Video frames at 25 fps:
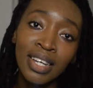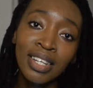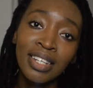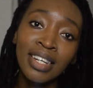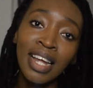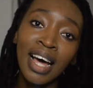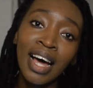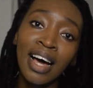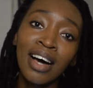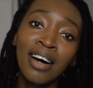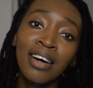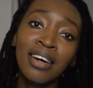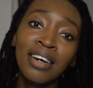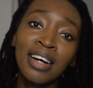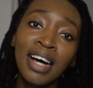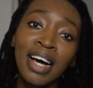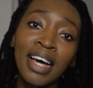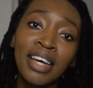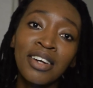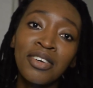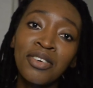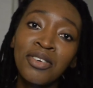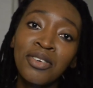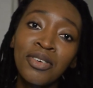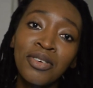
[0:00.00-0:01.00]
Now,
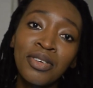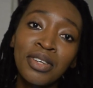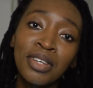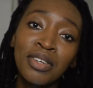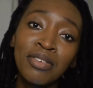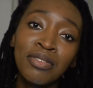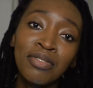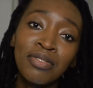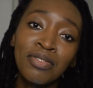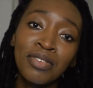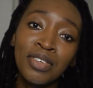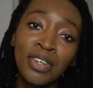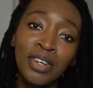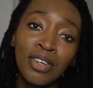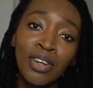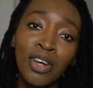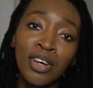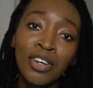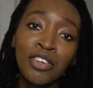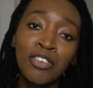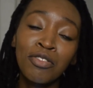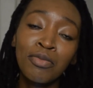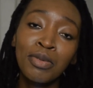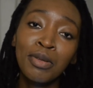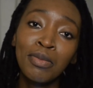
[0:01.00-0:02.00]
I don't know if a
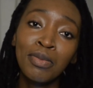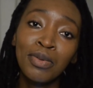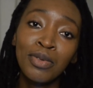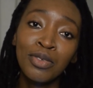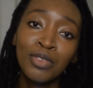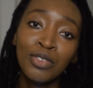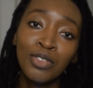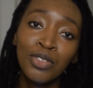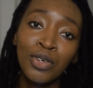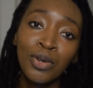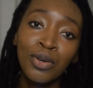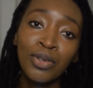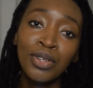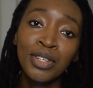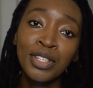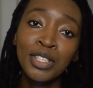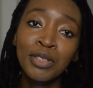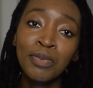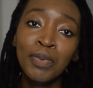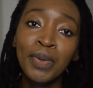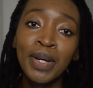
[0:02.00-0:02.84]
lot of people know this,